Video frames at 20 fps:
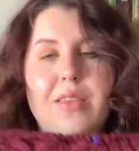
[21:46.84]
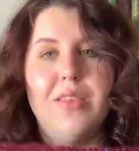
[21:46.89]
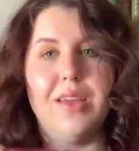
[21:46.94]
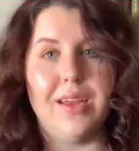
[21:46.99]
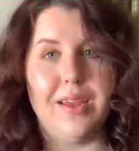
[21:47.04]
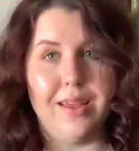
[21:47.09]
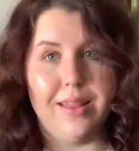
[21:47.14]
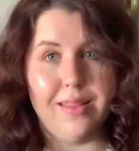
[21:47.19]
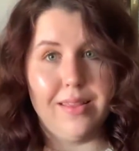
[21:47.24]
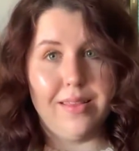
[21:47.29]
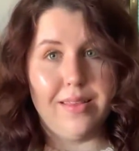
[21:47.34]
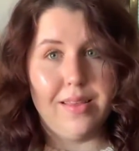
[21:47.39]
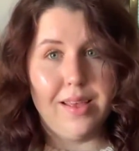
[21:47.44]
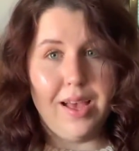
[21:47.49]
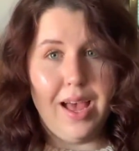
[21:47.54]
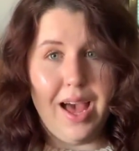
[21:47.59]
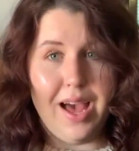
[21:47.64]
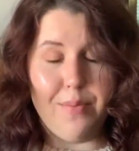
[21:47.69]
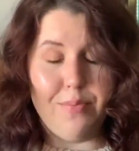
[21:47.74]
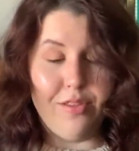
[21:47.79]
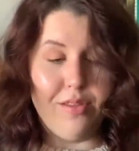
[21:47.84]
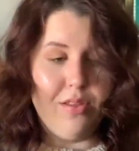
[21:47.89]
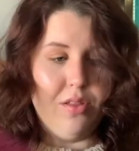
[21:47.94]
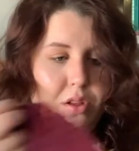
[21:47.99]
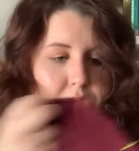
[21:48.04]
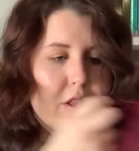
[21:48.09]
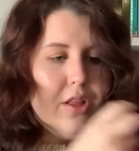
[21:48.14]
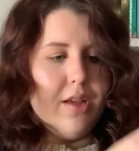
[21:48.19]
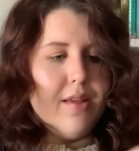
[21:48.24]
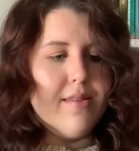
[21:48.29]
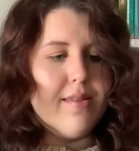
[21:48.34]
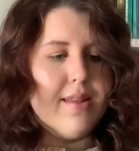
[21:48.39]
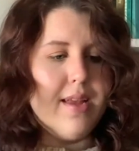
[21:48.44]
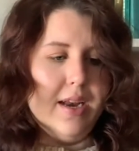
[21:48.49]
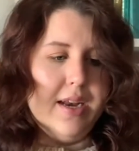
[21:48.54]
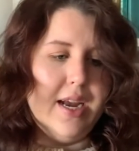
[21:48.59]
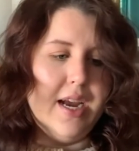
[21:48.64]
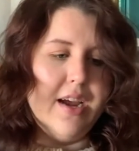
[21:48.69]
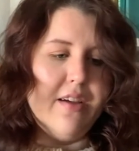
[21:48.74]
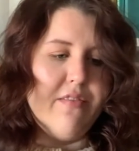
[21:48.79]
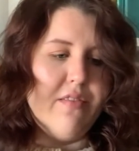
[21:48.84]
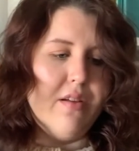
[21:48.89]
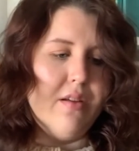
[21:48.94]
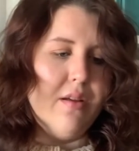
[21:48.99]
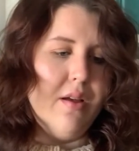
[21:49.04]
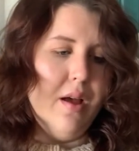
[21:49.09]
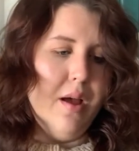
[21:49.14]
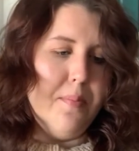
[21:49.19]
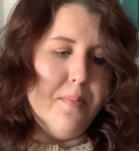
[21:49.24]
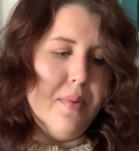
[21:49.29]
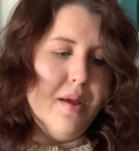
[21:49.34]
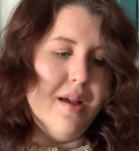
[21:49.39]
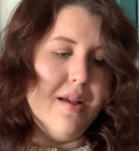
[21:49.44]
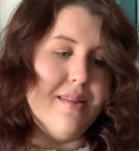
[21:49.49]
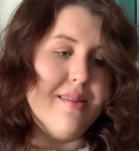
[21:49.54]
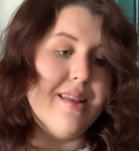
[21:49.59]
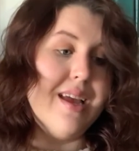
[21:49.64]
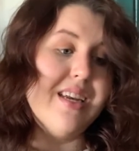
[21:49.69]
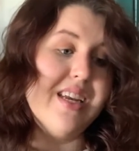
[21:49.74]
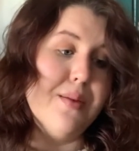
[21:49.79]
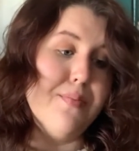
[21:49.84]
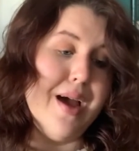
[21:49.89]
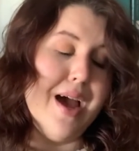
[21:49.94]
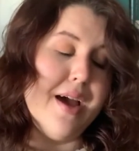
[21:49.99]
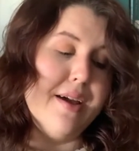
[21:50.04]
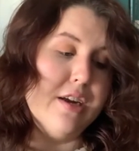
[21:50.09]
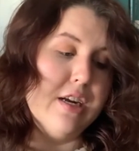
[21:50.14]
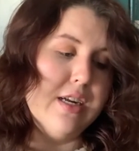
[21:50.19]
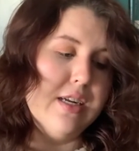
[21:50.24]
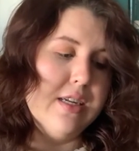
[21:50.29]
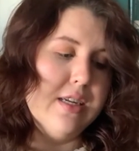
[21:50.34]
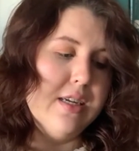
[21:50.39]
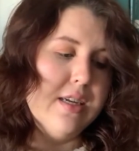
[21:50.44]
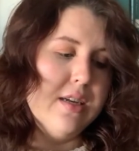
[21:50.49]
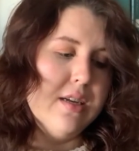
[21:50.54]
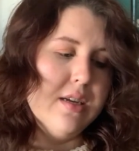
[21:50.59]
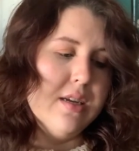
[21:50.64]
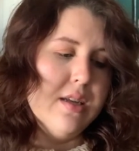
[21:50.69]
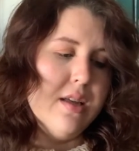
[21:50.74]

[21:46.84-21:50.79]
think it's absolutely stunning, a stunning pattern.